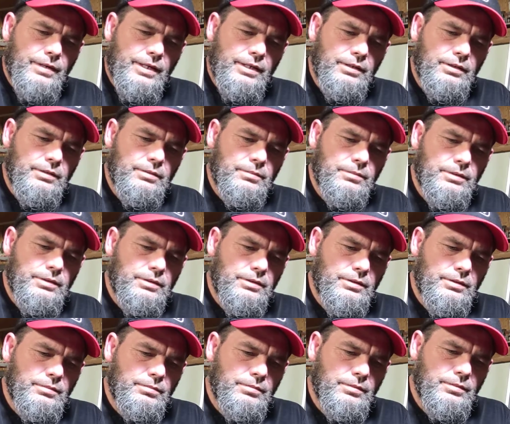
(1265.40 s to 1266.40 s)
finding them
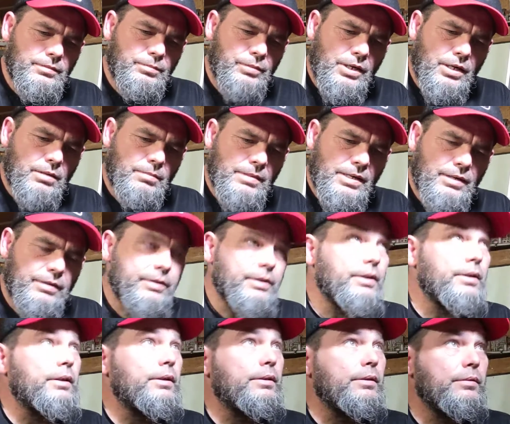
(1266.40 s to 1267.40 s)
and brought them out
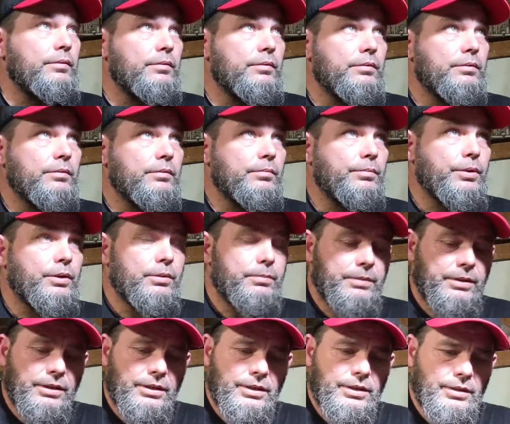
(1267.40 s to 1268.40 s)
here and put them
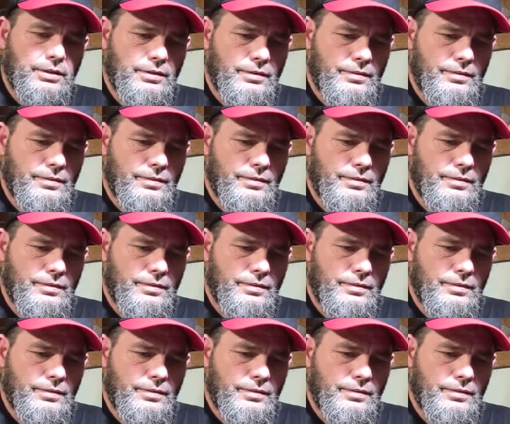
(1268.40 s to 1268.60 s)
in there.